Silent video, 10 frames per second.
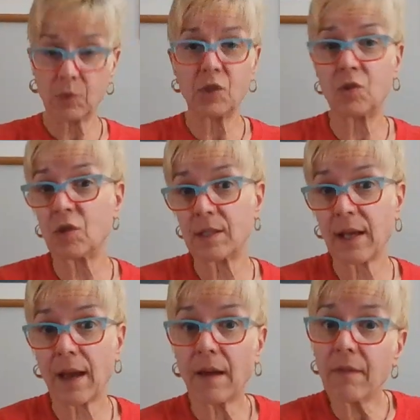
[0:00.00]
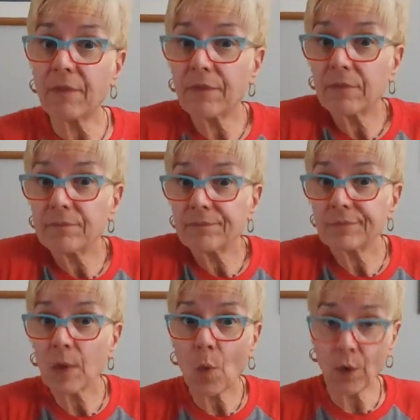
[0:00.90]
would you just have
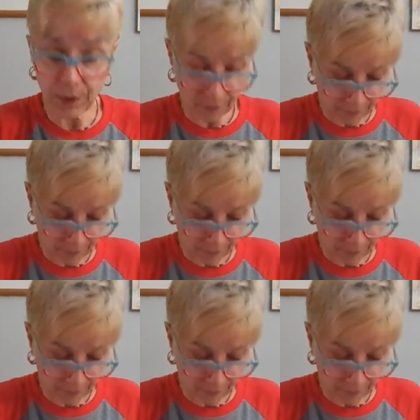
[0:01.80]
well, your